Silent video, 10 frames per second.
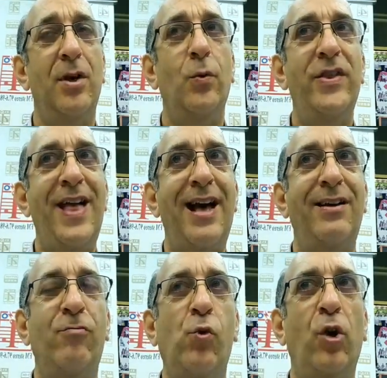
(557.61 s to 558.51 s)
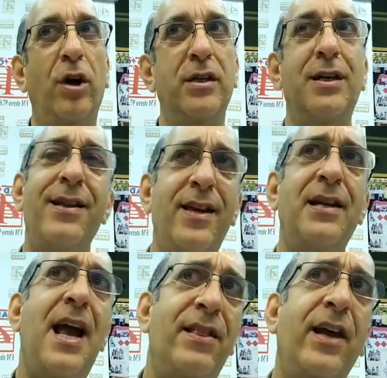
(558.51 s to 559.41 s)
Would that have worked? And I think,
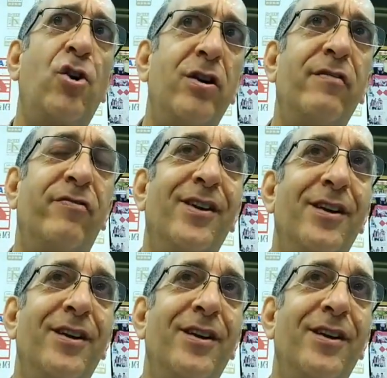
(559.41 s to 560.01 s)
yeah, they could have.